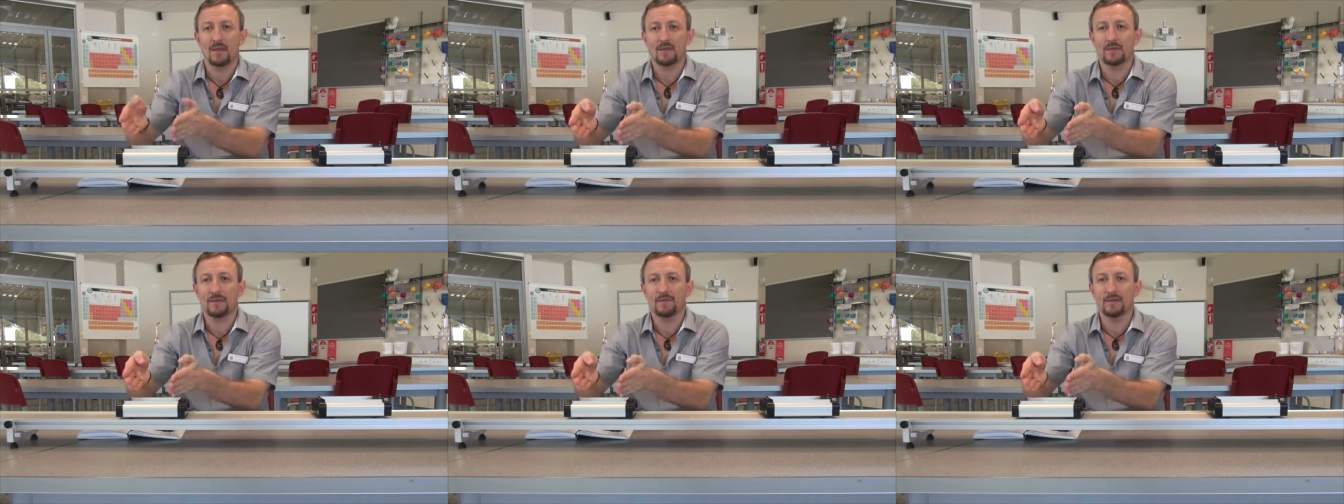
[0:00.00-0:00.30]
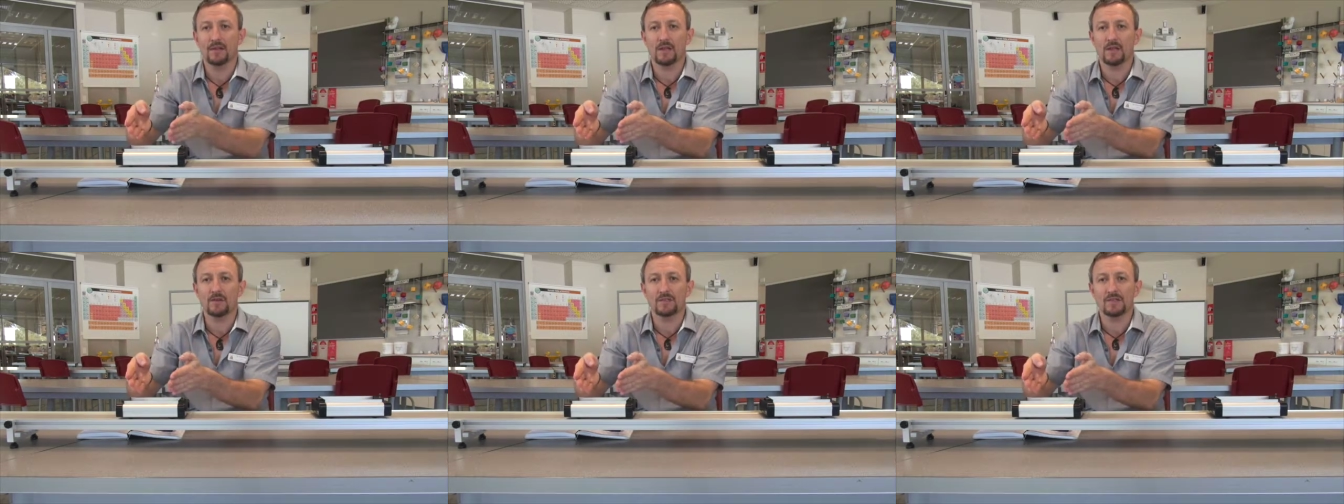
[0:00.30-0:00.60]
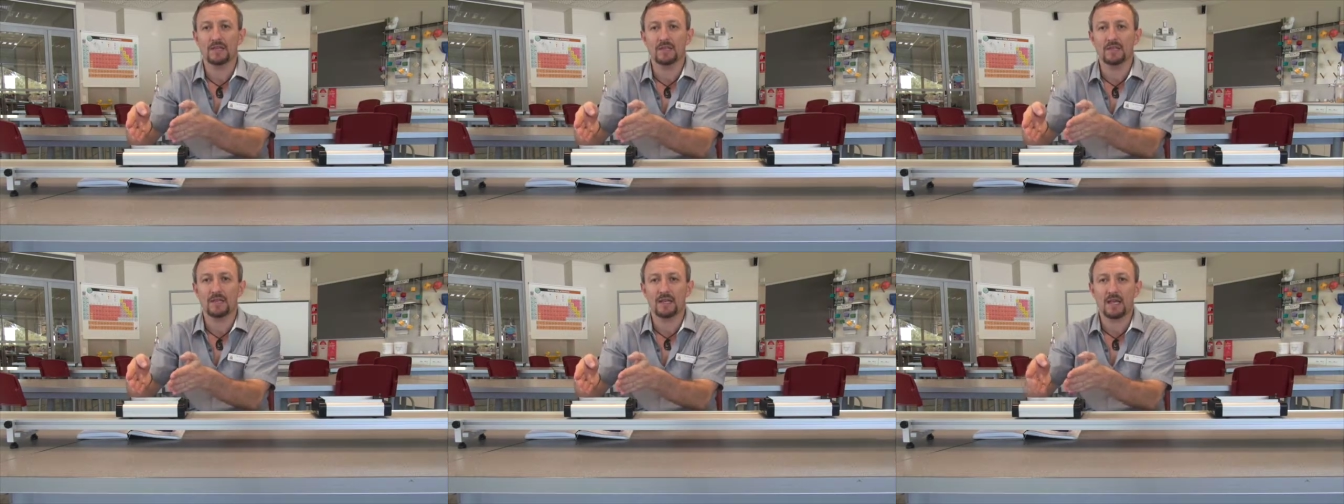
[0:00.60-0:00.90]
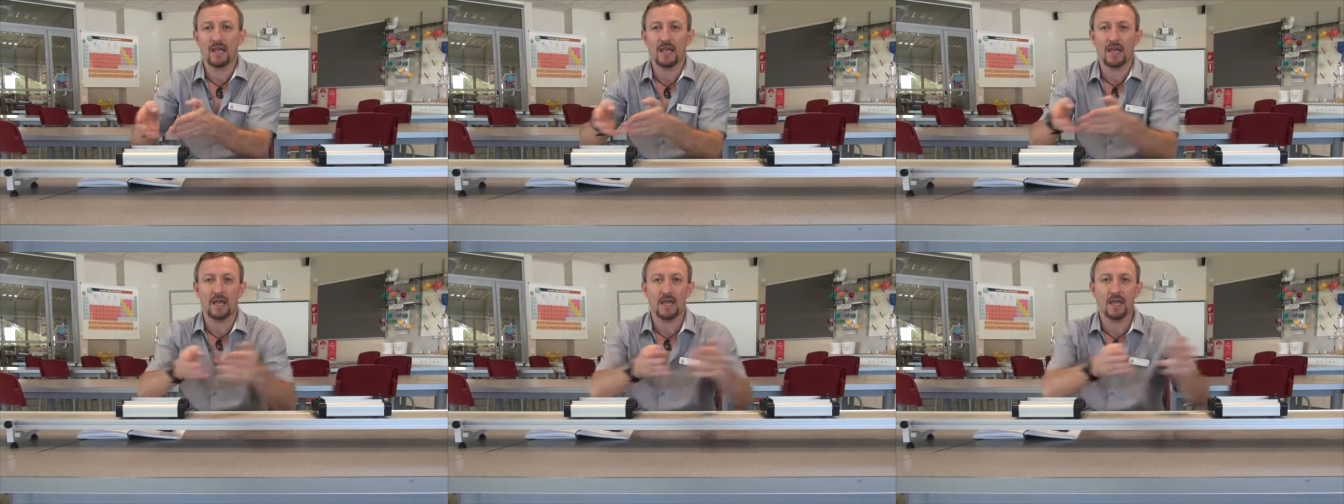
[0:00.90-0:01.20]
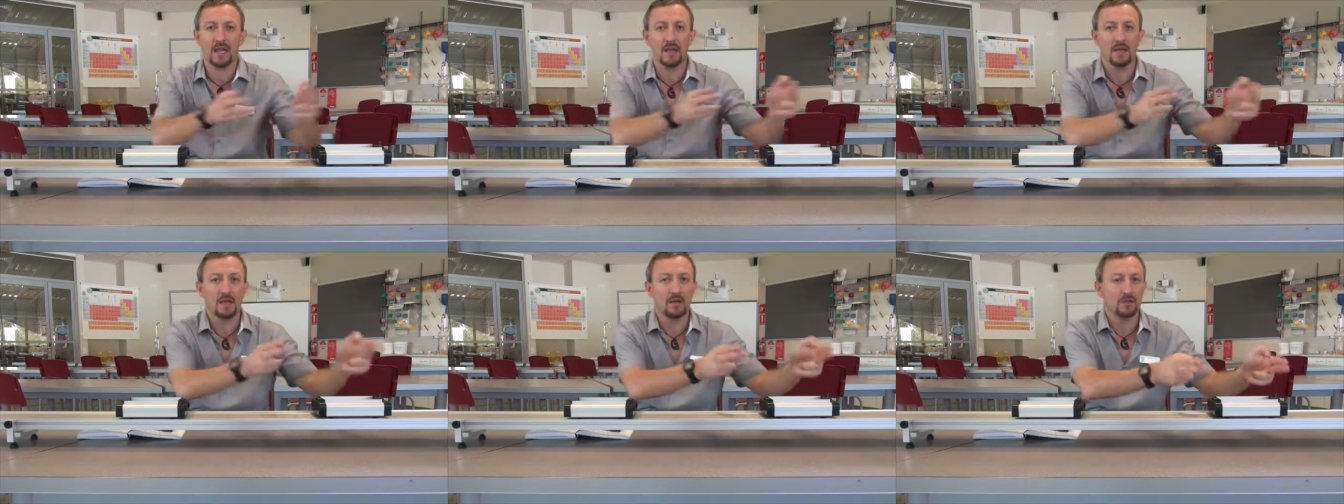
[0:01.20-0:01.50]
the velocity
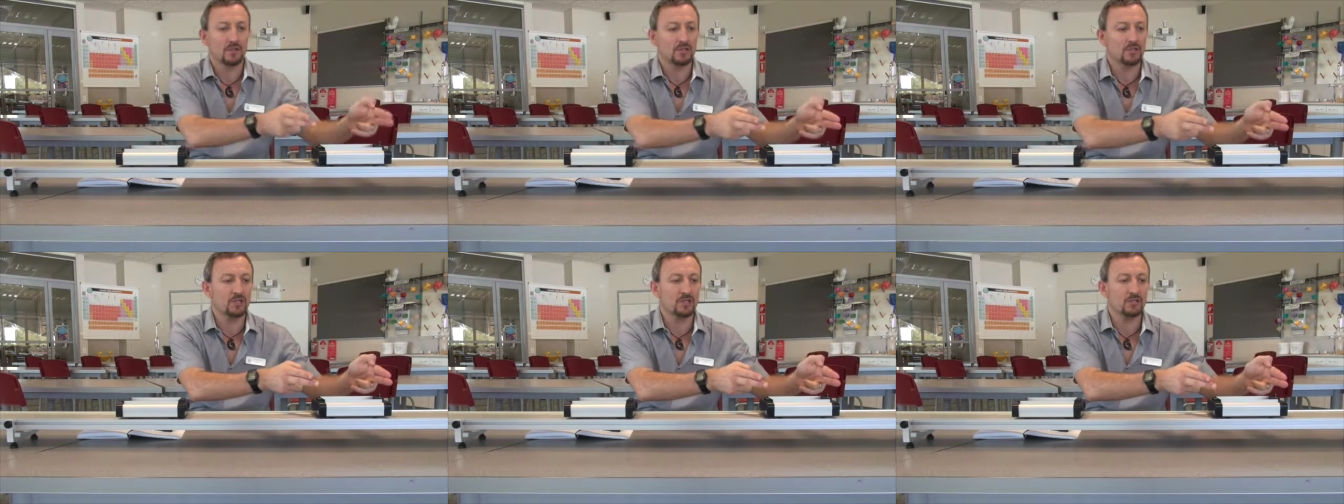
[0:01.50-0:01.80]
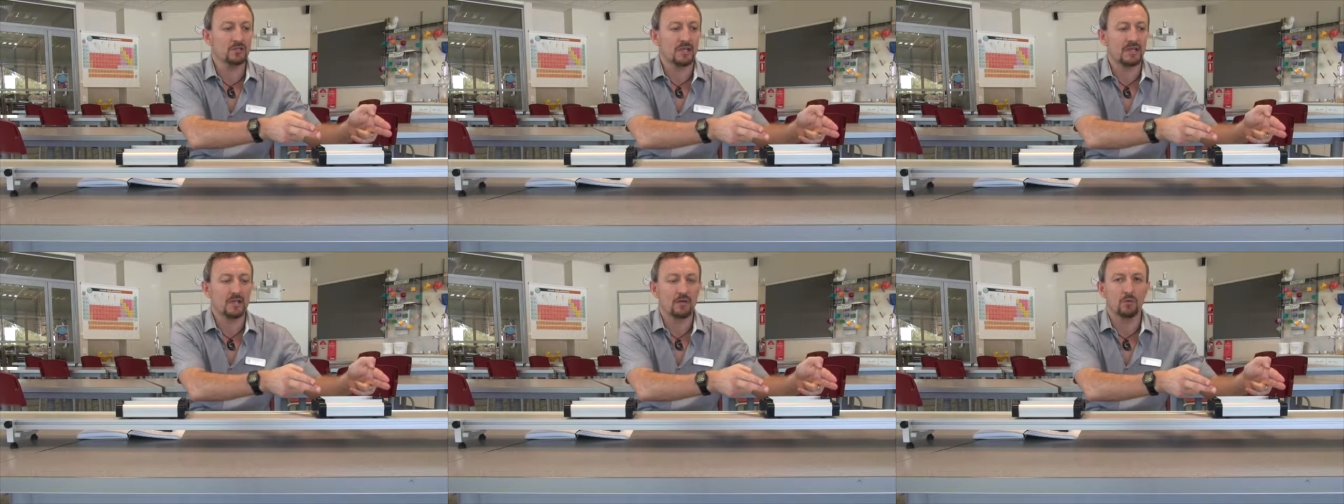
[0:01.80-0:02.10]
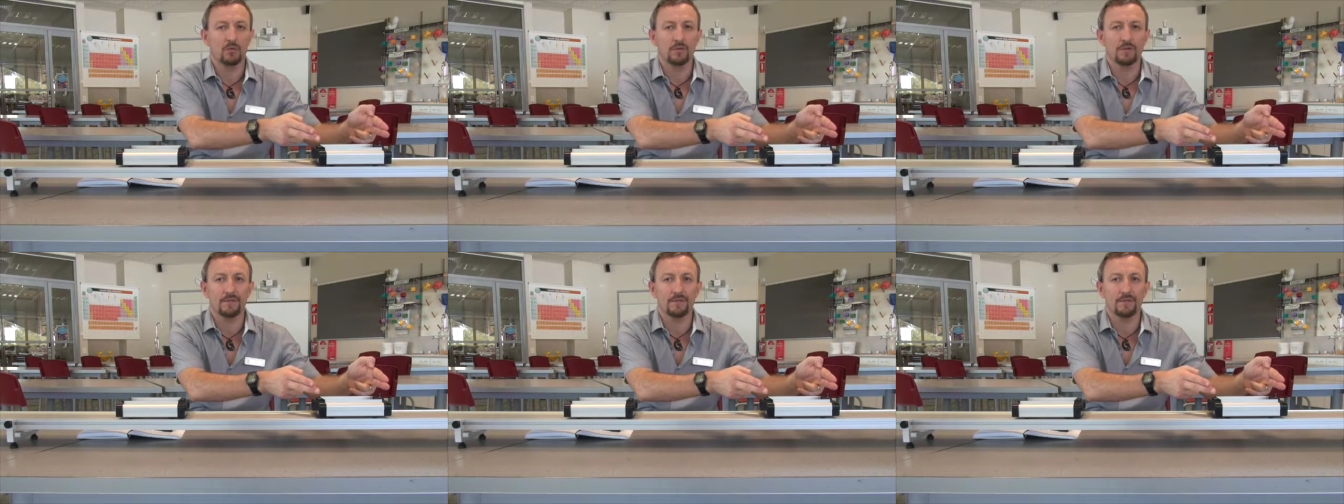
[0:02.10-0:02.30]
here should equal